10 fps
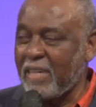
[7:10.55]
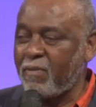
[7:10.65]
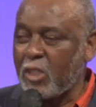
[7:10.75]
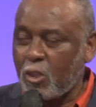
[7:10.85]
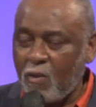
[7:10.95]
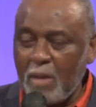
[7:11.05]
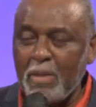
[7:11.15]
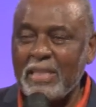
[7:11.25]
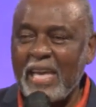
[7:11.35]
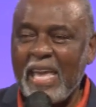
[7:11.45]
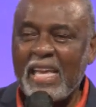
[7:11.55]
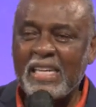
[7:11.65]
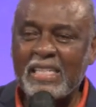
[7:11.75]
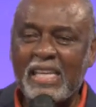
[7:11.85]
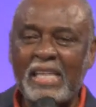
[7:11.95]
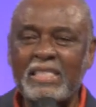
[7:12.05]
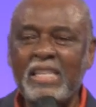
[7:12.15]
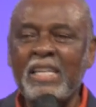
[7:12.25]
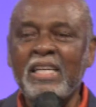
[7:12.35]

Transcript: of discriminating against